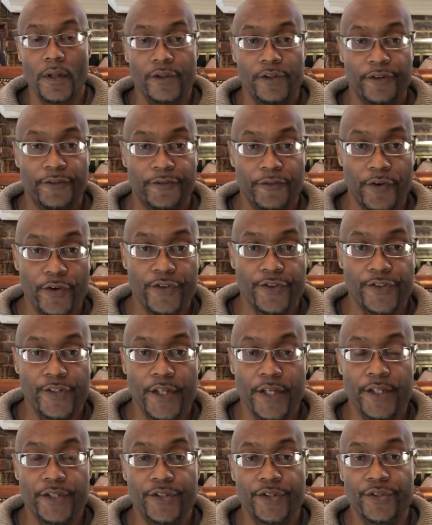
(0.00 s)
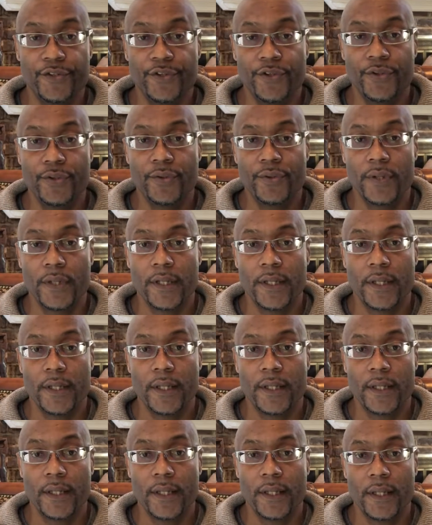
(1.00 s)
the first thing to do
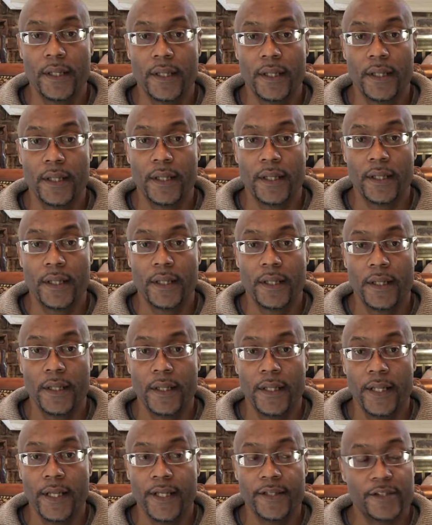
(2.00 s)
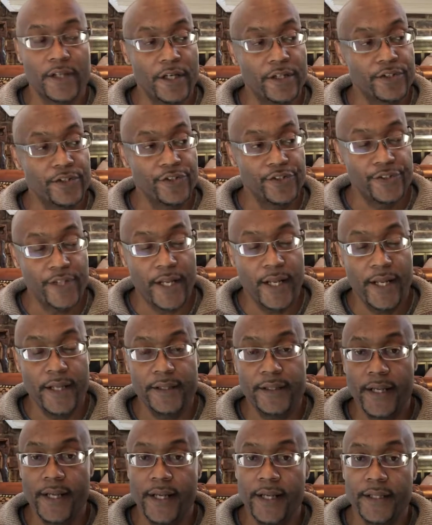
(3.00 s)
is
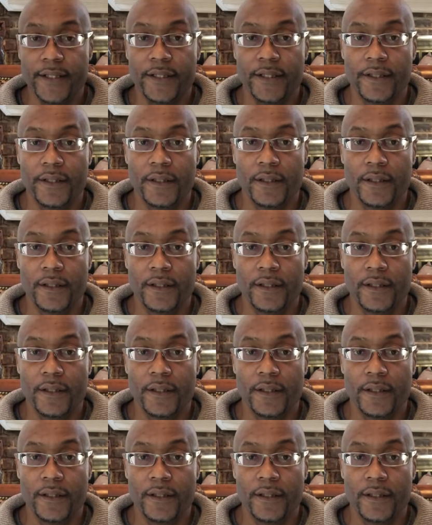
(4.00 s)
understand that